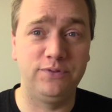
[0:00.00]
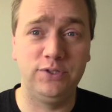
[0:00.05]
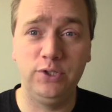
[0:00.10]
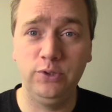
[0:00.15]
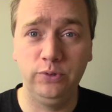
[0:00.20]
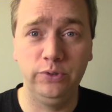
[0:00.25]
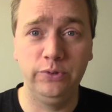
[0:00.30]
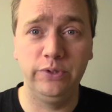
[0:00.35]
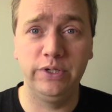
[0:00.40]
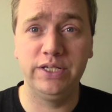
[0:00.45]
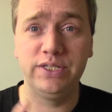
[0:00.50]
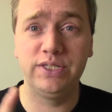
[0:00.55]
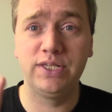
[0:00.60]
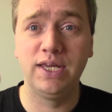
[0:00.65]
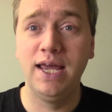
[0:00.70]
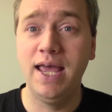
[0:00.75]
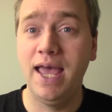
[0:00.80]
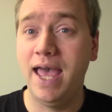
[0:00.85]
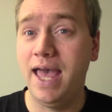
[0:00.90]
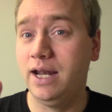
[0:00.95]
have 2
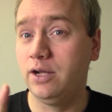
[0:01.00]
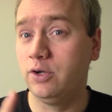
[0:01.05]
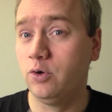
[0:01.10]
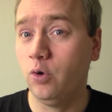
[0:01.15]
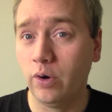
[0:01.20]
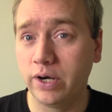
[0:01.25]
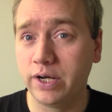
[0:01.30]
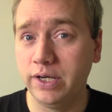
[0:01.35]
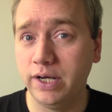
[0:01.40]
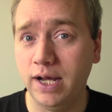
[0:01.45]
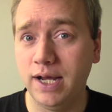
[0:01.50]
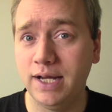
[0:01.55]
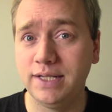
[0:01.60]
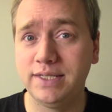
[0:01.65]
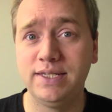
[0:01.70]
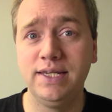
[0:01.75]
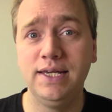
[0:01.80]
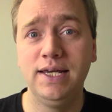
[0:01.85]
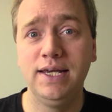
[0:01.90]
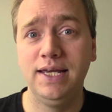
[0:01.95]
Ludas and a
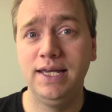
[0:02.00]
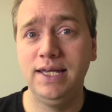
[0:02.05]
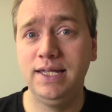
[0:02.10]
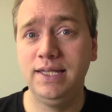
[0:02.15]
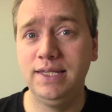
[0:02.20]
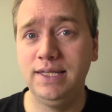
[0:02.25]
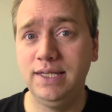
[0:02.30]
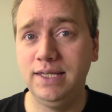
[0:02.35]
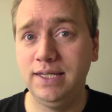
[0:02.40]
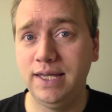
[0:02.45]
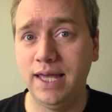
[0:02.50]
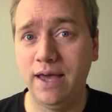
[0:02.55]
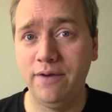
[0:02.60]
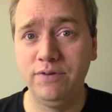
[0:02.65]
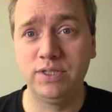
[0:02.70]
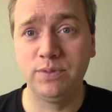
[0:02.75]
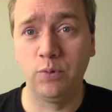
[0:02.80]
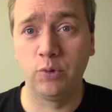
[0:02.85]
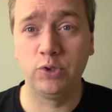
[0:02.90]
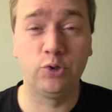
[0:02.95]
Gorkanaut in the
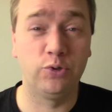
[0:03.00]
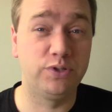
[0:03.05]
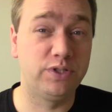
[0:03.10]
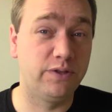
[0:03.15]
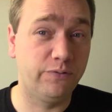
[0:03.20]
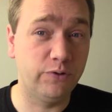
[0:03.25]
heavy support choice,